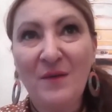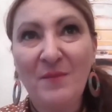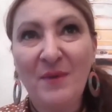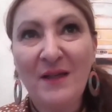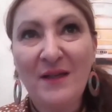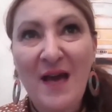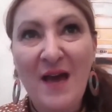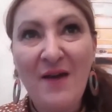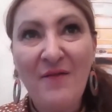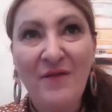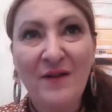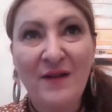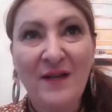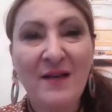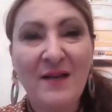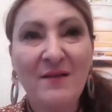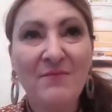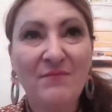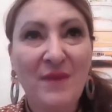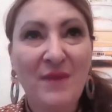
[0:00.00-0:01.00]
but
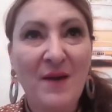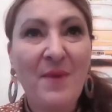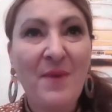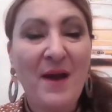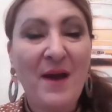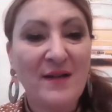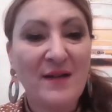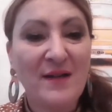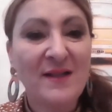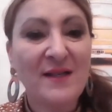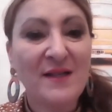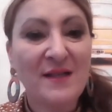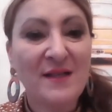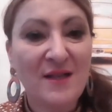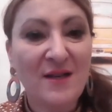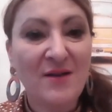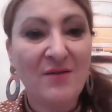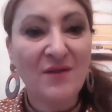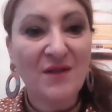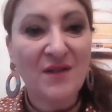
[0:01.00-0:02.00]
definitely my parents
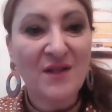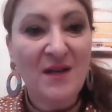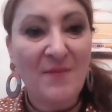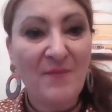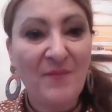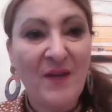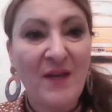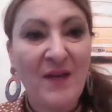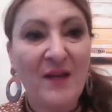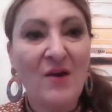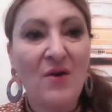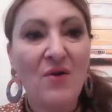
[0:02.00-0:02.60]
instilled something